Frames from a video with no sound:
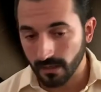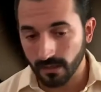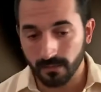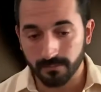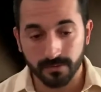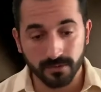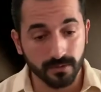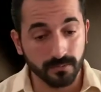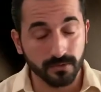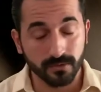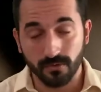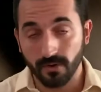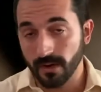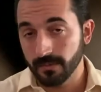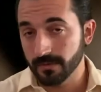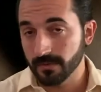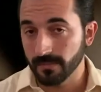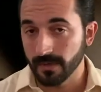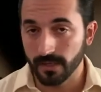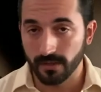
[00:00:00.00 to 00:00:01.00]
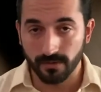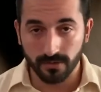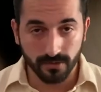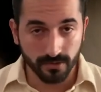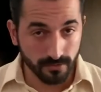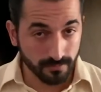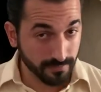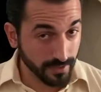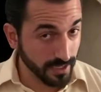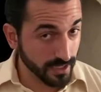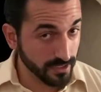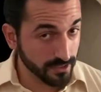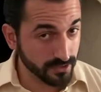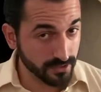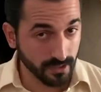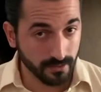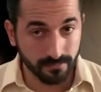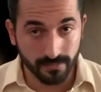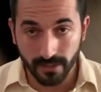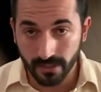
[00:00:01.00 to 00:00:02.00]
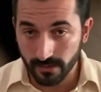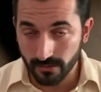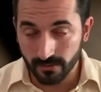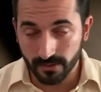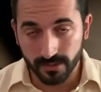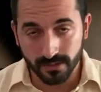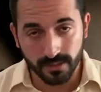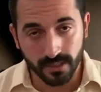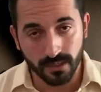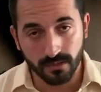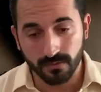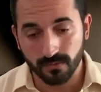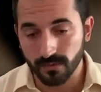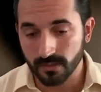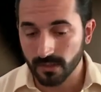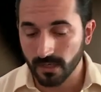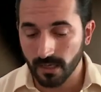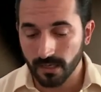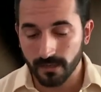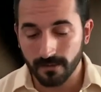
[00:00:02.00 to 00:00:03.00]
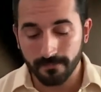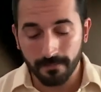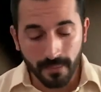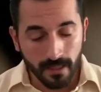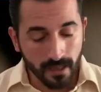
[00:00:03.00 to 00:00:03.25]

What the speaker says: Subscribe to my YouTube page, same thing, Lucas Daniel Quintana.